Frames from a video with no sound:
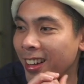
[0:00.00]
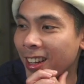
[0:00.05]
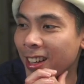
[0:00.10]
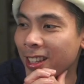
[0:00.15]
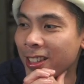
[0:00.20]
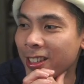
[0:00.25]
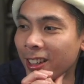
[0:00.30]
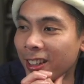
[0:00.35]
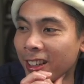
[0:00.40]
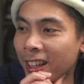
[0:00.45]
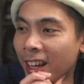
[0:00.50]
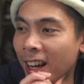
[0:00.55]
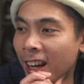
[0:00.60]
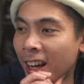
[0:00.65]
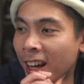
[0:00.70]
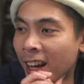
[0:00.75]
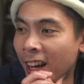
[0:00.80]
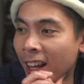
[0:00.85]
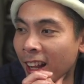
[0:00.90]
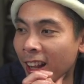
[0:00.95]
So yeah,
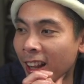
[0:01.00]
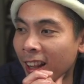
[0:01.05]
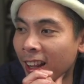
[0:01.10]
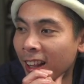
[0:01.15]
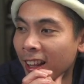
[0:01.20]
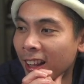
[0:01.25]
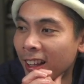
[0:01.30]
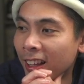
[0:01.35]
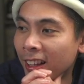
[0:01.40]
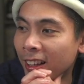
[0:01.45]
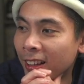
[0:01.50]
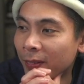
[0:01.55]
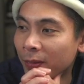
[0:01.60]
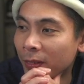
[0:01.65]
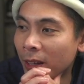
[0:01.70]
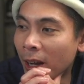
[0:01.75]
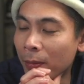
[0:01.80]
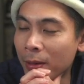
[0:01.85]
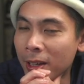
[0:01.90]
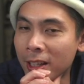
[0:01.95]
I'll
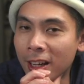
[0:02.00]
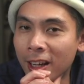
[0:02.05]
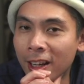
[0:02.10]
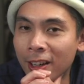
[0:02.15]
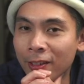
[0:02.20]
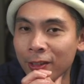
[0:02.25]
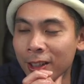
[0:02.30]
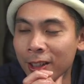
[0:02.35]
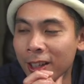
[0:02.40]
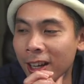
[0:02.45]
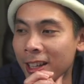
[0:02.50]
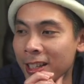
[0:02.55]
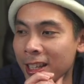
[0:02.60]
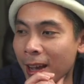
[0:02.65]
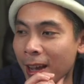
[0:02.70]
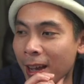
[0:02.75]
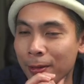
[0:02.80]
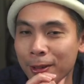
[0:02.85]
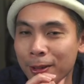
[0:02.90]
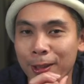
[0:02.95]
be there. If you guys
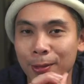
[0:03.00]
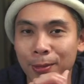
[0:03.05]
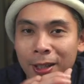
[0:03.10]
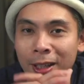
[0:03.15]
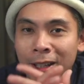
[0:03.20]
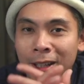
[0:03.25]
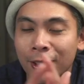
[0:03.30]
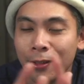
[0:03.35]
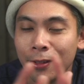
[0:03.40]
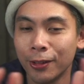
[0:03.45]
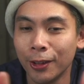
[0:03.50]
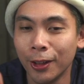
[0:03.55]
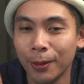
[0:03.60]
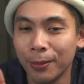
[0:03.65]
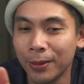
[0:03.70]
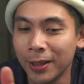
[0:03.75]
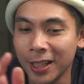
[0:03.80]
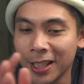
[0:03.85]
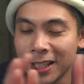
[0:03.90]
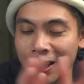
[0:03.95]
happen to be in the
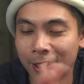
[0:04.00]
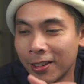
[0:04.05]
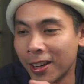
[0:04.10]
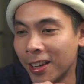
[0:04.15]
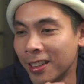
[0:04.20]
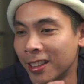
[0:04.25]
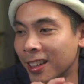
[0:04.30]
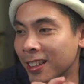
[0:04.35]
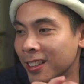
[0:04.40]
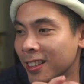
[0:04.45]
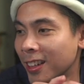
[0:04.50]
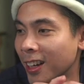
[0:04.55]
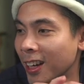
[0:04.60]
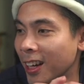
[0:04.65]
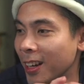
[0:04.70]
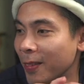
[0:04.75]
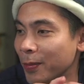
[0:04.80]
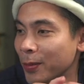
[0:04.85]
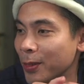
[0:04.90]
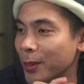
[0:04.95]
Philippines around that
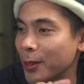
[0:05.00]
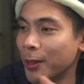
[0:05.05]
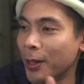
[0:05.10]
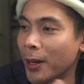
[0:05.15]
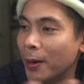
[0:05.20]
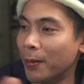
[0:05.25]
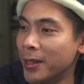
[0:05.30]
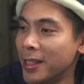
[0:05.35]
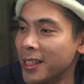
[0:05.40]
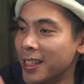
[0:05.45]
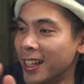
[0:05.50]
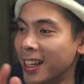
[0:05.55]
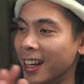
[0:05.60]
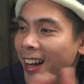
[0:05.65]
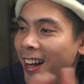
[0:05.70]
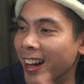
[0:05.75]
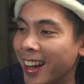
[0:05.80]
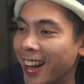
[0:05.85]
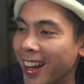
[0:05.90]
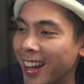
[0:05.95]
time, come and say
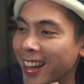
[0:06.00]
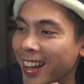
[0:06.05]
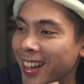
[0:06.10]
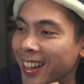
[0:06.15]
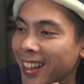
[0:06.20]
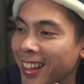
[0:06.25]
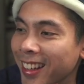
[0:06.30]
hi.